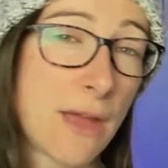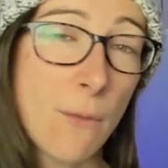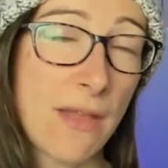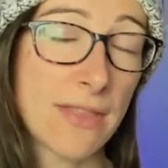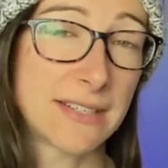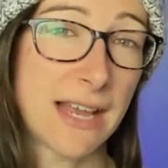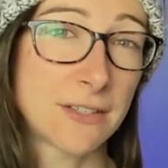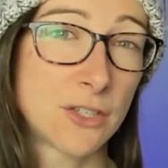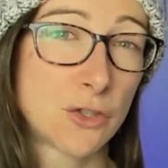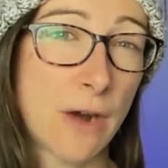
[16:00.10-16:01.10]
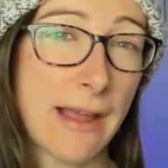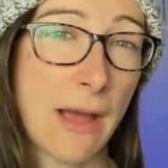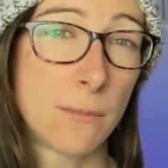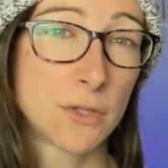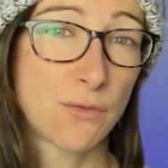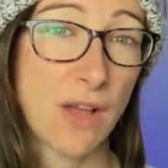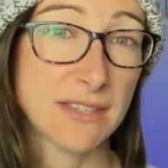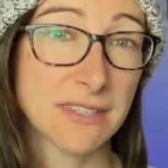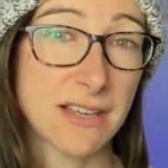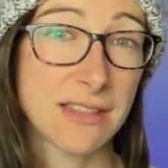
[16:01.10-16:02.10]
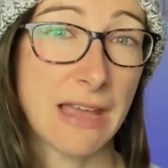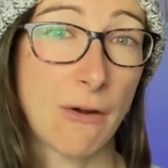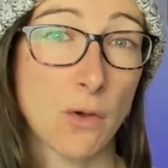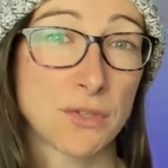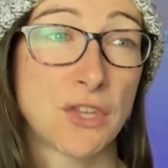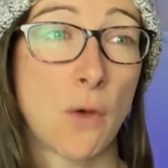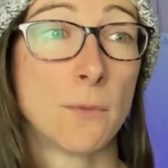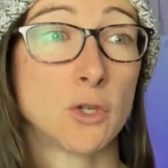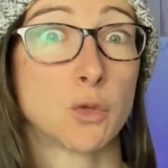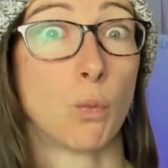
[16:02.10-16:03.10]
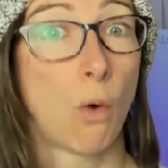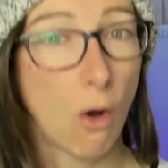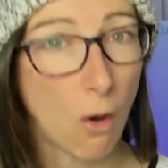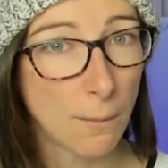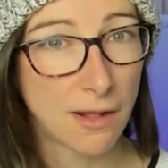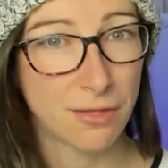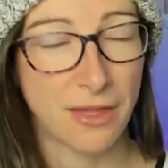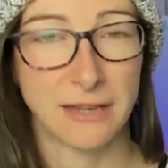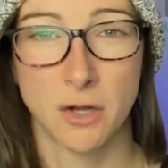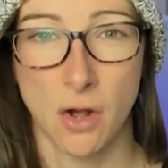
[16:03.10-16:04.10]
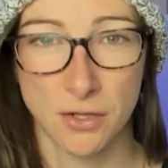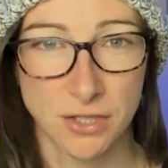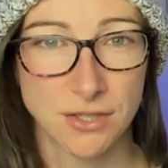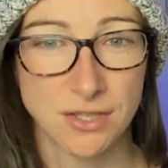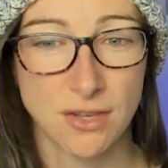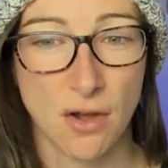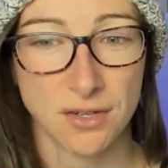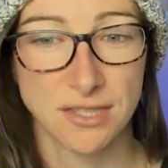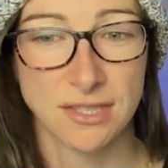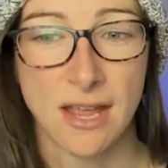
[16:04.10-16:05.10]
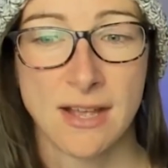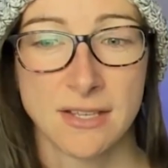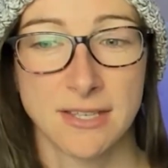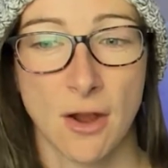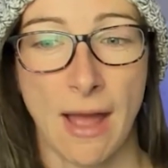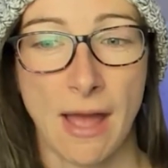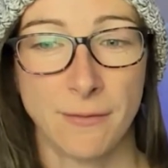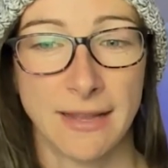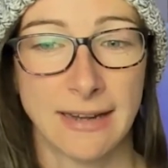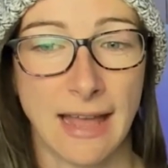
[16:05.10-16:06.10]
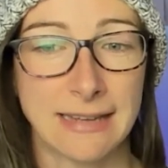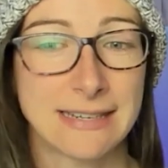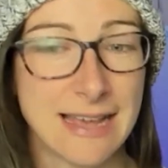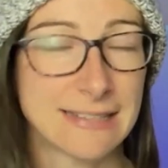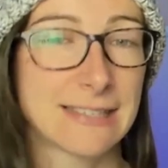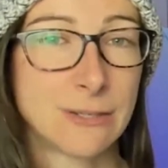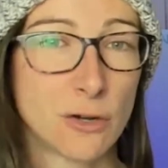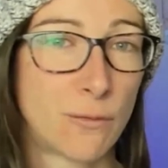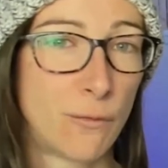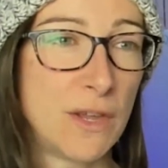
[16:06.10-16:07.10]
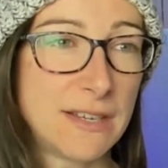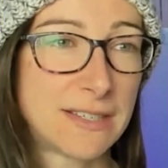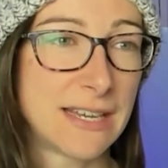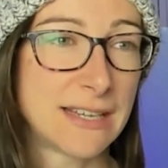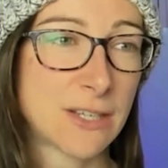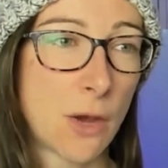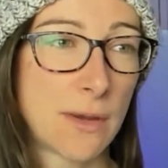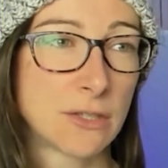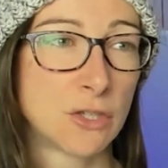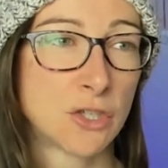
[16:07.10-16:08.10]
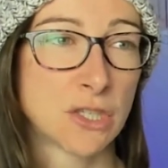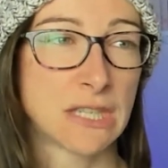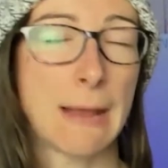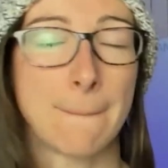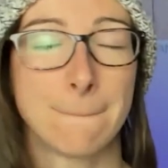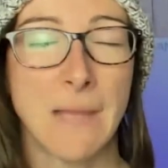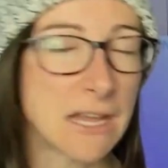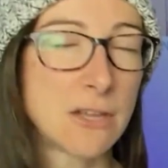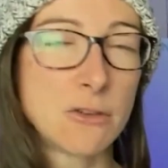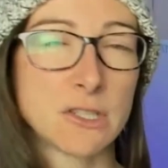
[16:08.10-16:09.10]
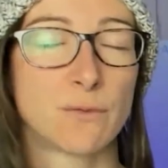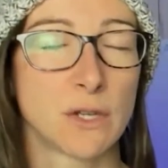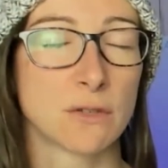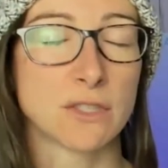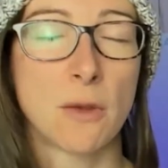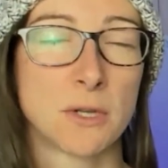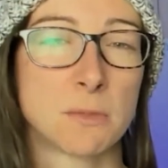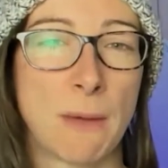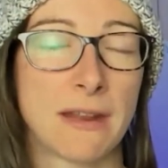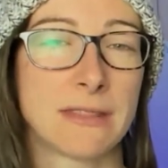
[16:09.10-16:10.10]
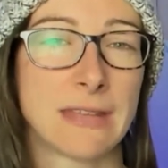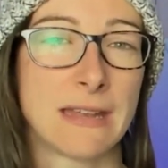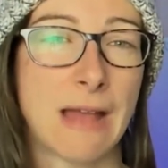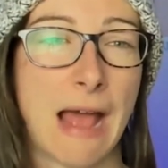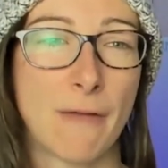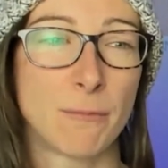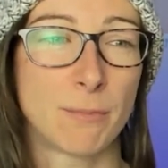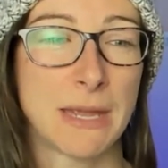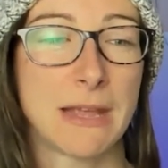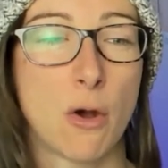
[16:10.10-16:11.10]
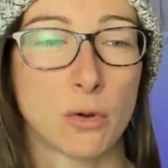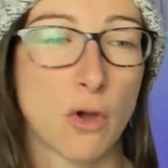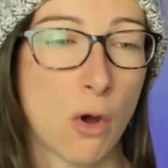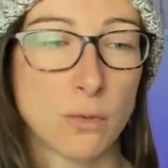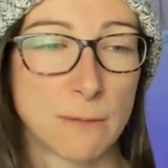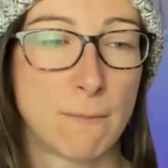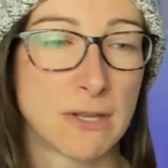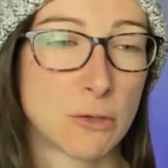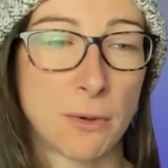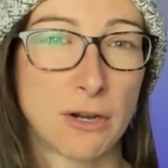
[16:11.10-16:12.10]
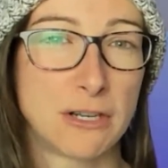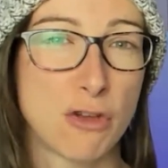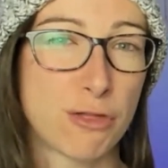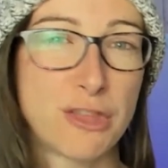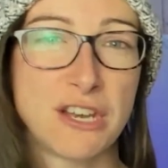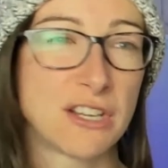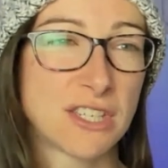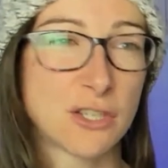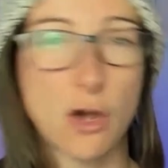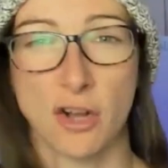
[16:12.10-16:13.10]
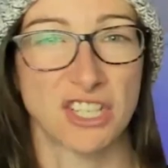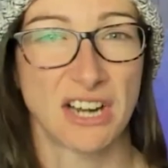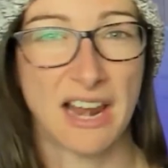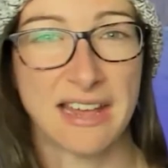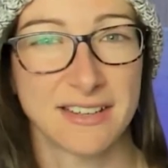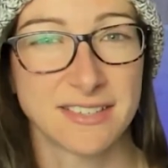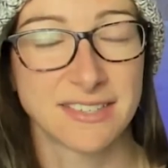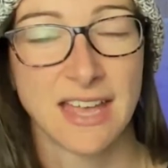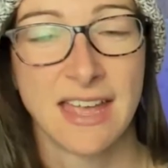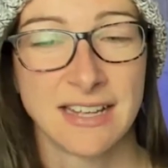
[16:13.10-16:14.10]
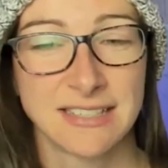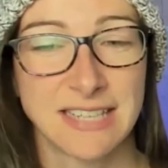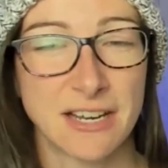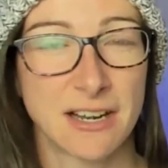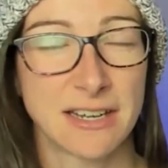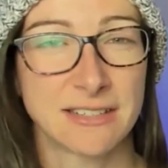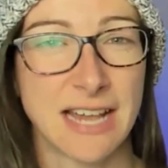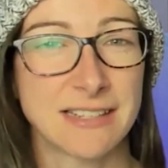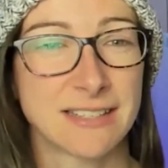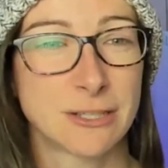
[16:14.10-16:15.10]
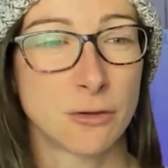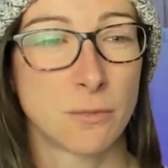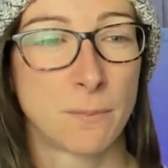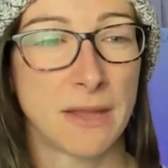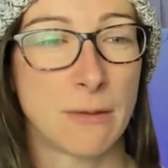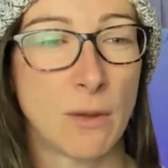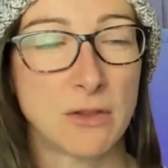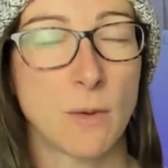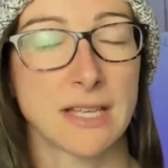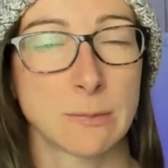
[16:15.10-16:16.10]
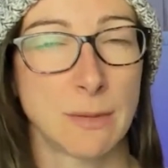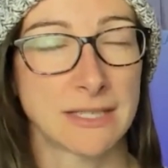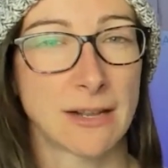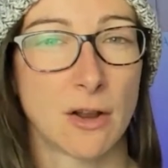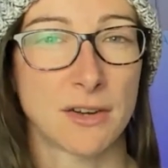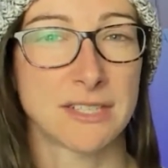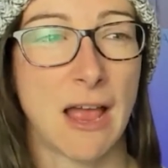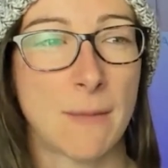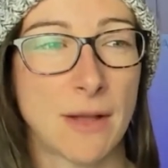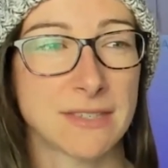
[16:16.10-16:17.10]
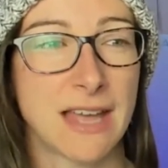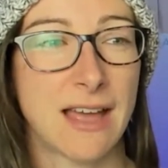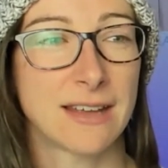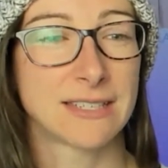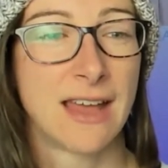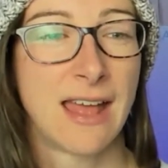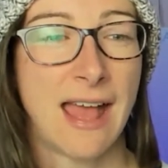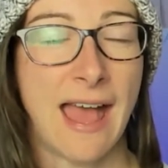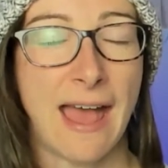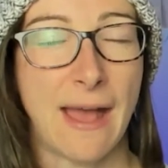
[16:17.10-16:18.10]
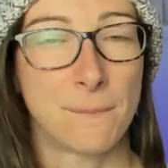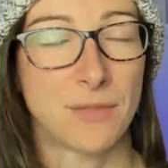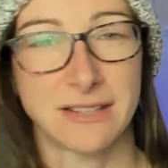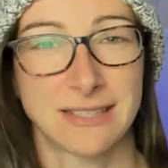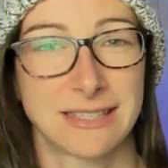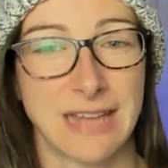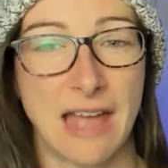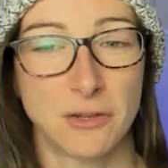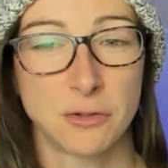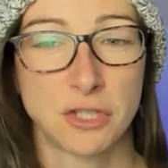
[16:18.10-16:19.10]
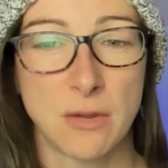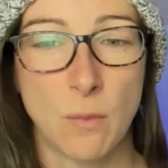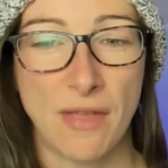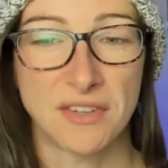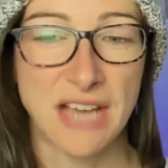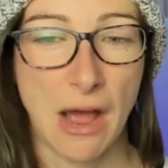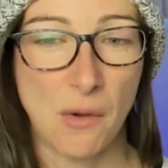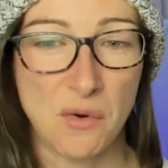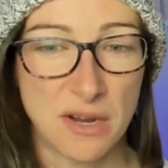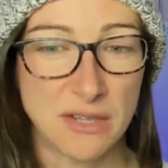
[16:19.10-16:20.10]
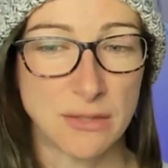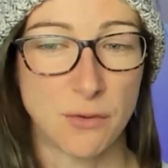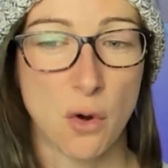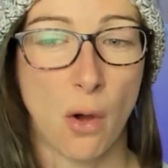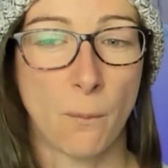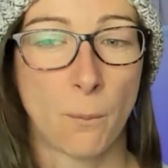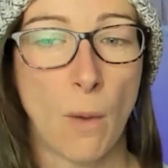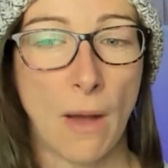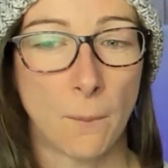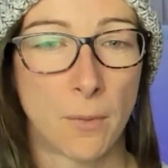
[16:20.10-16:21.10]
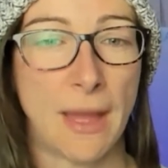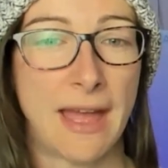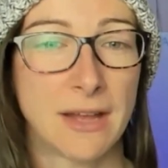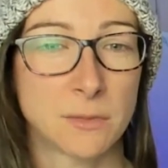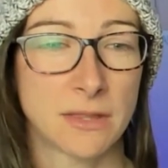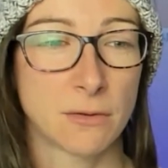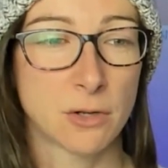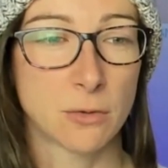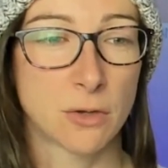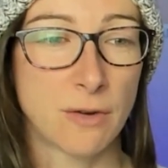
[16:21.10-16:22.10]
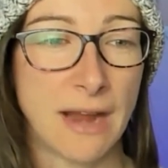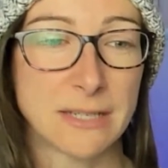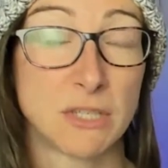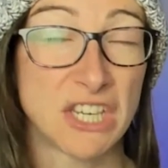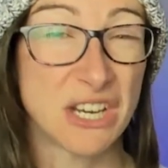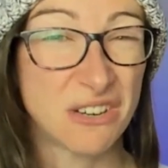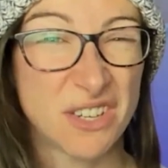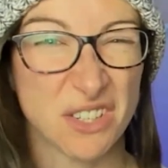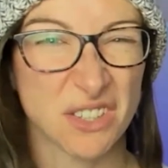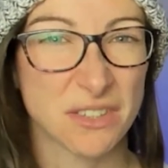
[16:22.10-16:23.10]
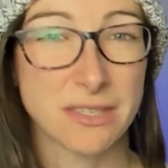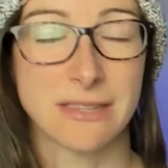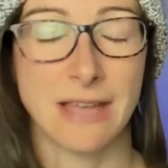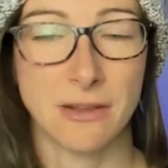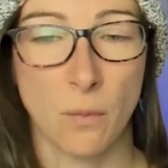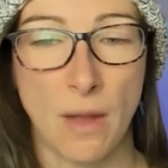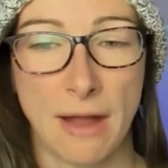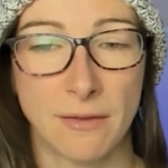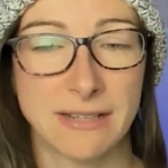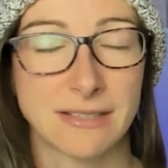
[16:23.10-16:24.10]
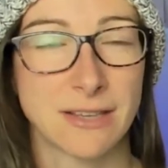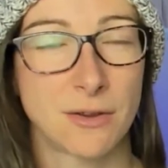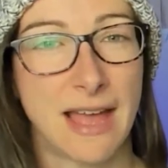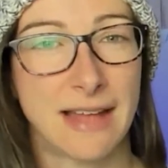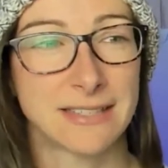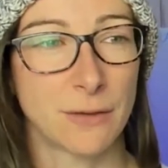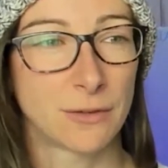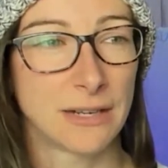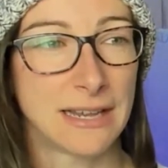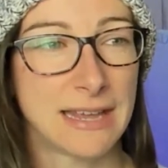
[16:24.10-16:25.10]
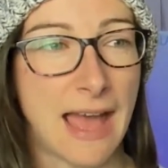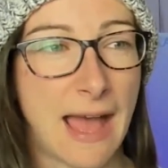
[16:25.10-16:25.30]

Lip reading: wet, they tend to dry out much faster. They're also much warmer than cotton socks. So having like nice snug feet is going to just like make you just feel so much better than being all cold and miserable in your thinnest cotton layers. It tends to be when you are spending a lot of time outside. That's, yeah, usually where the downer is if you're not well prepared with the correct materials that you're wearing. So yeah, definitely